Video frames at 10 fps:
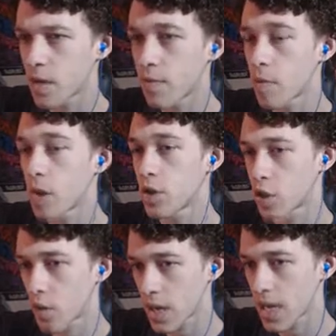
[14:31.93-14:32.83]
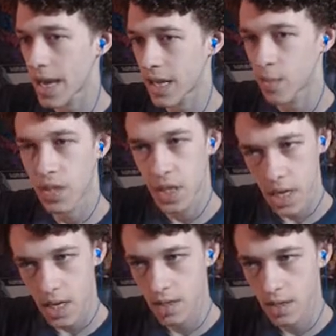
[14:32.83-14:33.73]
from her shogi
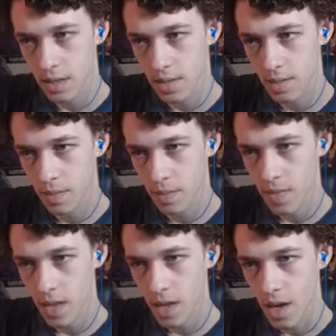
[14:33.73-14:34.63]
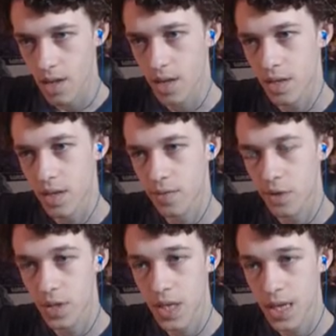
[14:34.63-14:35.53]
expertise. I shall ask her if
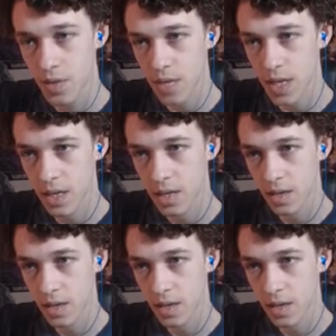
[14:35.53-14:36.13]
she'll teach me.